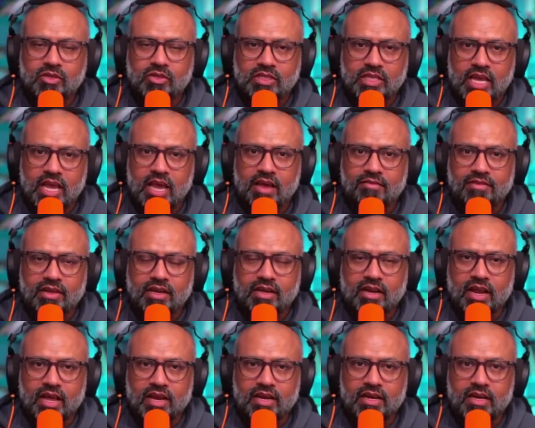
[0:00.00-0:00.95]
because they have the
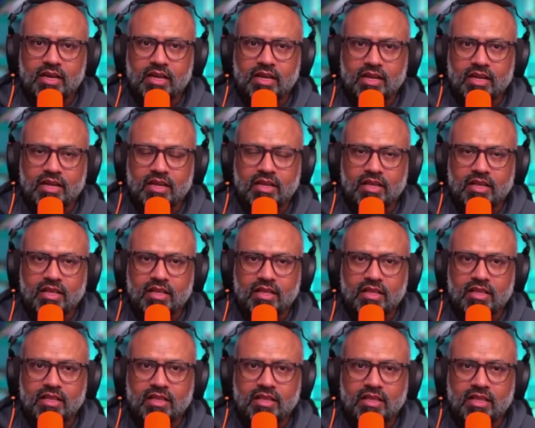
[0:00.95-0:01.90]
clarity.
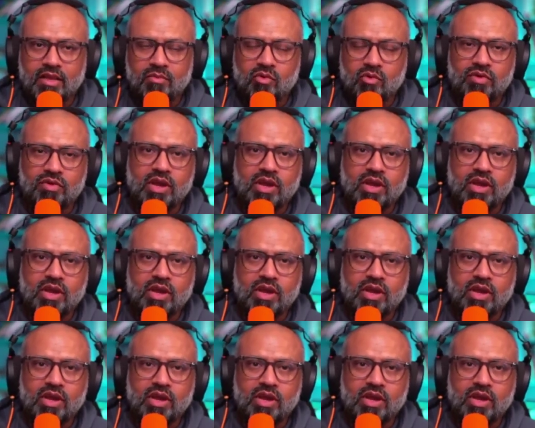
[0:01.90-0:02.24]
They're